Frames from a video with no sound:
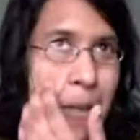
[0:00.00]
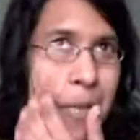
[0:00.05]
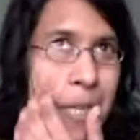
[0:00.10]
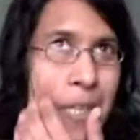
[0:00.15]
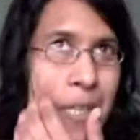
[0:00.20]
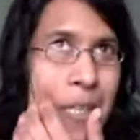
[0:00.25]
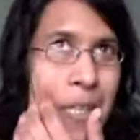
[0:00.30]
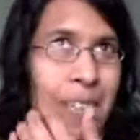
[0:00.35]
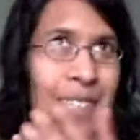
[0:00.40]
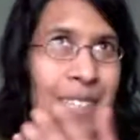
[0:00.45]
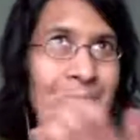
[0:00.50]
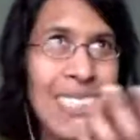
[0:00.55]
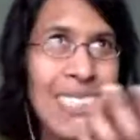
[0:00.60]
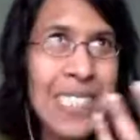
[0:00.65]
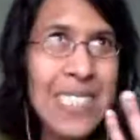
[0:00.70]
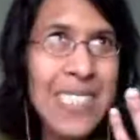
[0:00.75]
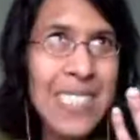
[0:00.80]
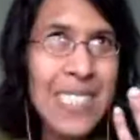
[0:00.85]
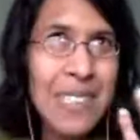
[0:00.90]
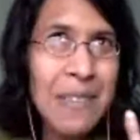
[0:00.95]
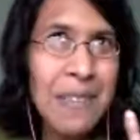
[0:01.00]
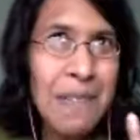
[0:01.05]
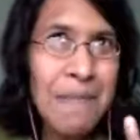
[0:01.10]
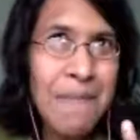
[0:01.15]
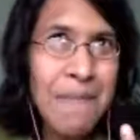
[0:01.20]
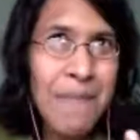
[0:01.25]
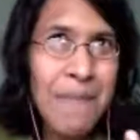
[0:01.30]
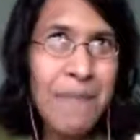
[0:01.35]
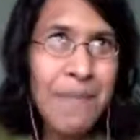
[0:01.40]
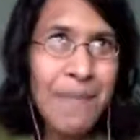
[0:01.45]
So I mean, there is
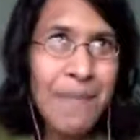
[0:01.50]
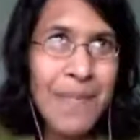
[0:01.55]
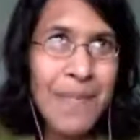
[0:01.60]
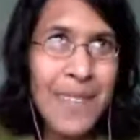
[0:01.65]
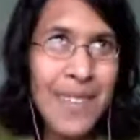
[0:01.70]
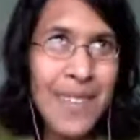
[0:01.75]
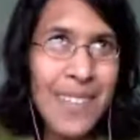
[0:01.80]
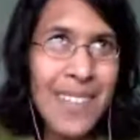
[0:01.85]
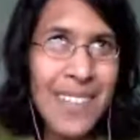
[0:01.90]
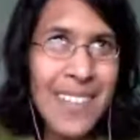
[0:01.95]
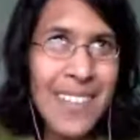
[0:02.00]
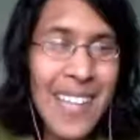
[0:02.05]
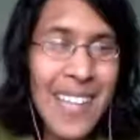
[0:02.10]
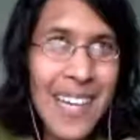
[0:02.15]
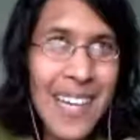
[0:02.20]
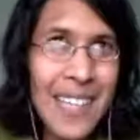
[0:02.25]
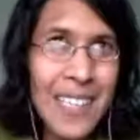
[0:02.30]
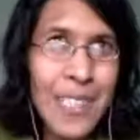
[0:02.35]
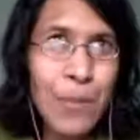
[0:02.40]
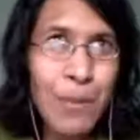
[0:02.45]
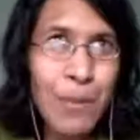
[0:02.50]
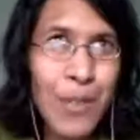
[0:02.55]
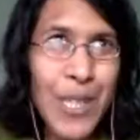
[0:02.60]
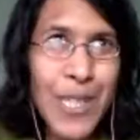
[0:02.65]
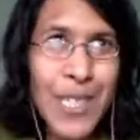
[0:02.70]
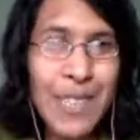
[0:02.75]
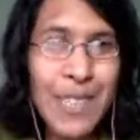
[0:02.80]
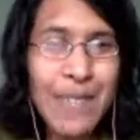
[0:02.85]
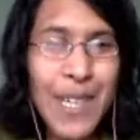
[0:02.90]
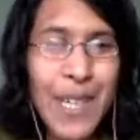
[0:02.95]
that
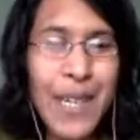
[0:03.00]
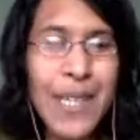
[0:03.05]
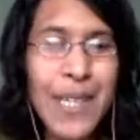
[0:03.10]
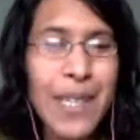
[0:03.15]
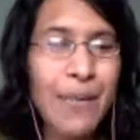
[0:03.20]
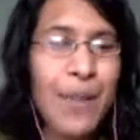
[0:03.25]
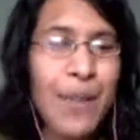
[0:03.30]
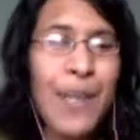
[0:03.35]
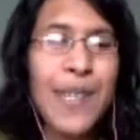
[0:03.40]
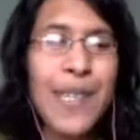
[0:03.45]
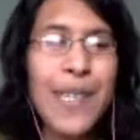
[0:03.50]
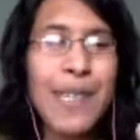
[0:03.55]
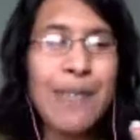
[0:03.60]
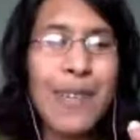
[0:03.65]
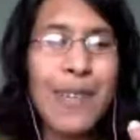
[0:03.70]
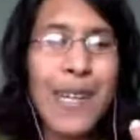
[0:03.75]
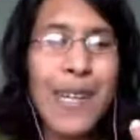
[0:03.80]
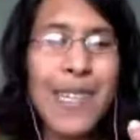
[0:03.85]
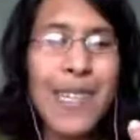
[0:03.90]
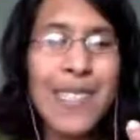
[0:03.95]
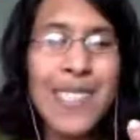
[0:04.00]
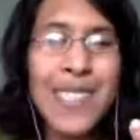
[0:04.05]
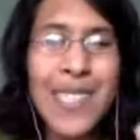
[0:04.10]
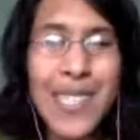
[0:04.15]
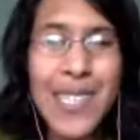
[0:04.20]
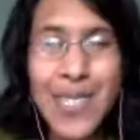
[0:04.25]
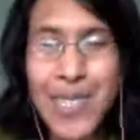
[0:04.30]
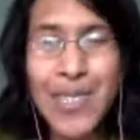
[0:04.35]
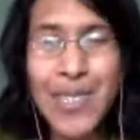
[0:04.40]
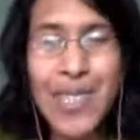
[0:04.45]
exploration of the idea of thinking of
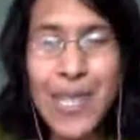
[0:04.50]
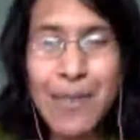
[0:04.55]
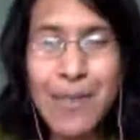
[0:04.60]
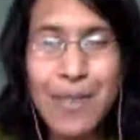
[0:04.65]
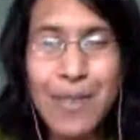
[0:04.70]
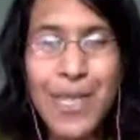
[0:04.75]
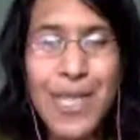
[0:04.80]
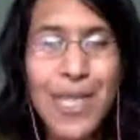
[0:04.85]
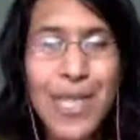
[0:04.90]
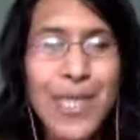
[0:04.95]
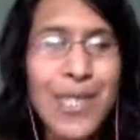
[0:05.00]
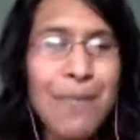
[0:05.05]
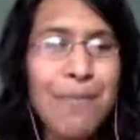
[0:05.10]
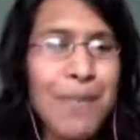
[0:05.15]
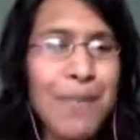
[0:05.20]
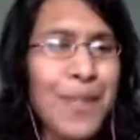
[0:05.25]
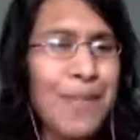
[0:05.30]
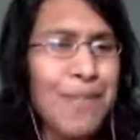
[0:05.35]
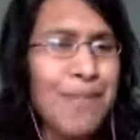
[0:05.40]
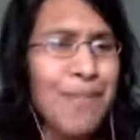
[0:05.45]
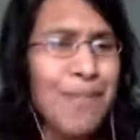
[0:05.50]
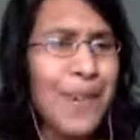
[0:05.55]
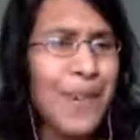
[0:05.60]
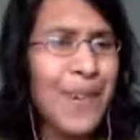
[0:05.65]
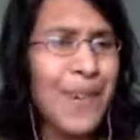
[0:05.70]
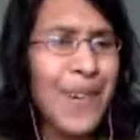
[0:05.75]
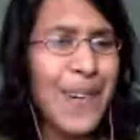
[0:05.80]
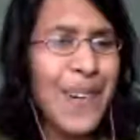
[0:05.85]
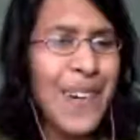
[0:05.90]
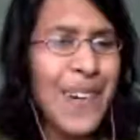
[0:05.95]
ancestry, which is a bit
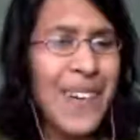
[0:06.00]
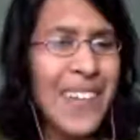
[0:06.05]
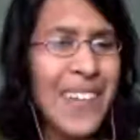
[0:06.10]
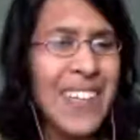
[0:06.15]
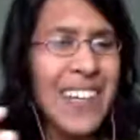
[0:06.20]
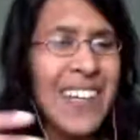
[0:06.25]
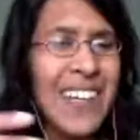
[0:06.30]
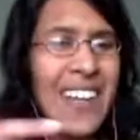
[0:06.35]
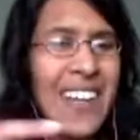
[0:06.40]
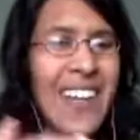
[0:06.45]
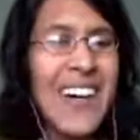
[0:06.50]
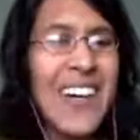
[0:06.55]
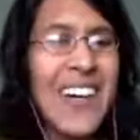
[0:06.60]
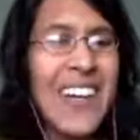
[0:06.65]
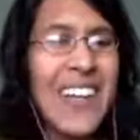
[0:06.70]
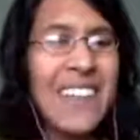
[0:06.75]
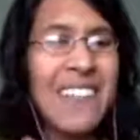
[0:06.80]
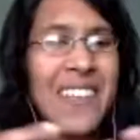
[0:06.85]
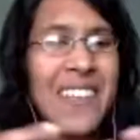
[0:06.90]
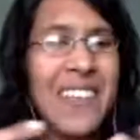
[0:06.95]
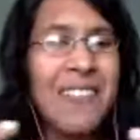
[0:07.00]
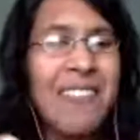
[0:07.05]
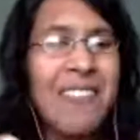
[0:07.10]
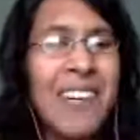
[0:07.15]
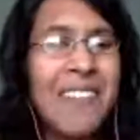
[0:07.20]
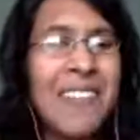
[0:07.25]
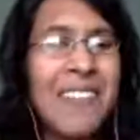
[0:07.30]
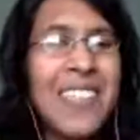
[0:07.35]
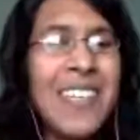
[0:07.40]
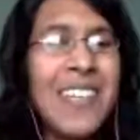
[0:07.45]
more in line with
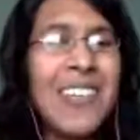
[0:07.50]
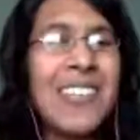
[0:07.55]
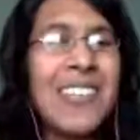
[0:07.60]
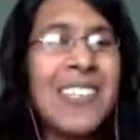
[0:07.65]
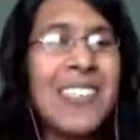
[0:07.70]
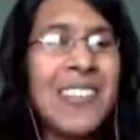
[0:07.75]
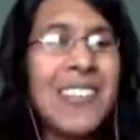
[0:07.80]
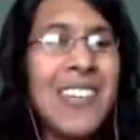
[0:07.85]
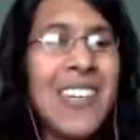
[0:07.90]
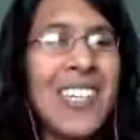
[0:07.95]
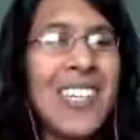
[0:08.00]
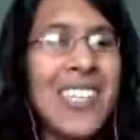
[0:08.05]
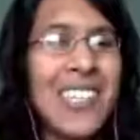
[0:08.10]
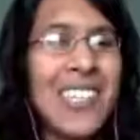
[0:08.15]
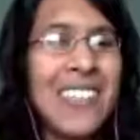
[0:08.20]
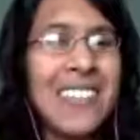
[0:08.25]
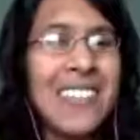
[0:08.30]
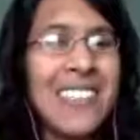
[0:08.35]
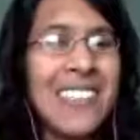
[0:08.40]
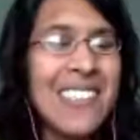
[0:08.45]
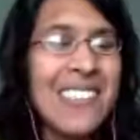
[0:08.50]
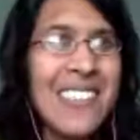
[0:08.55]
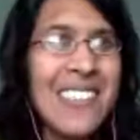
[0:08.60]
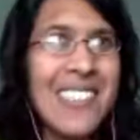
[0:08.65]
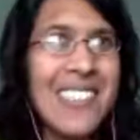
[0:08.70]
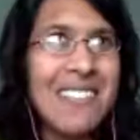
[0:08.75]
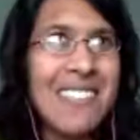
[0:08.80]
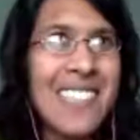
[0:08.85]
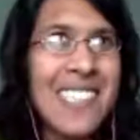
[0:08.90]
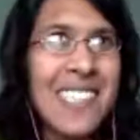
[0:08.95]
what we are trying to
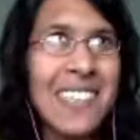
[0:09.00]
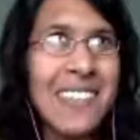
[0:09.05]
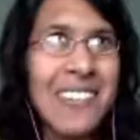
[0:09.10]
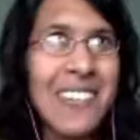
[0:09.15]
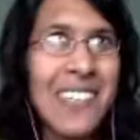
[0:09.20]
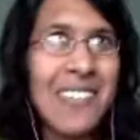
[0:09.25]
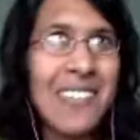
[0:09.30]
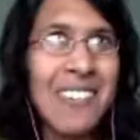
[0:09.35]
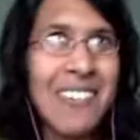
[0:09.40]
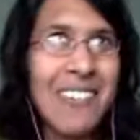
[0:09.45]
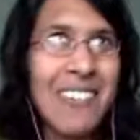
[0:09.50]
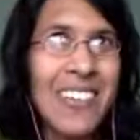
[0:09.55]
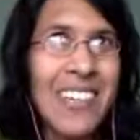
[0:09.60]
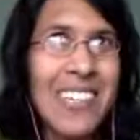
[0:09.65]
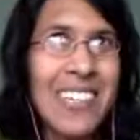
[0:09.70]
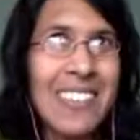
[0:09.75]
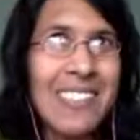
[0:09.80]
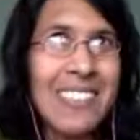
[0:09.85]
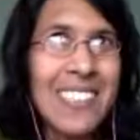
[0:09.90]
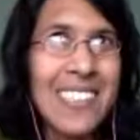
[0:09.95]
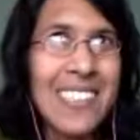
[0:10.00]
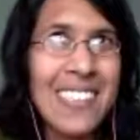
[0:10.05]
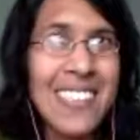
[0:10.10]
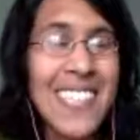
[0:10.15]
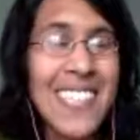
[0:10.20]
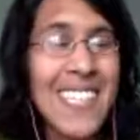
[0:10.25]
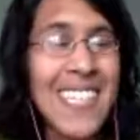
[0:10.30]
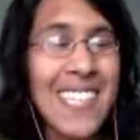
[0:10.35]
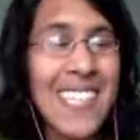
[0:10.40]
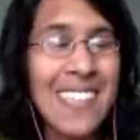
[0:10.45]
sort of deal with when we're using
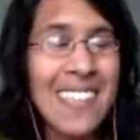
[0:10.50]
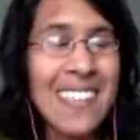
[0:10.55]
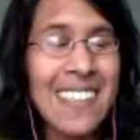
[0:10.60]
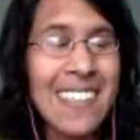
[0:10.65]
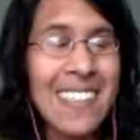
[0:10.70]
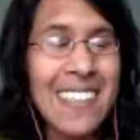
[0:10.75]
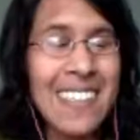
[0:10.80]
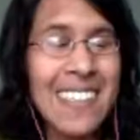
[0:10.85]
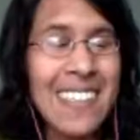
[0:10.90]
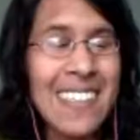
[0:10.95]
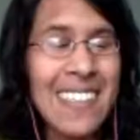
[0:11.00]
genetic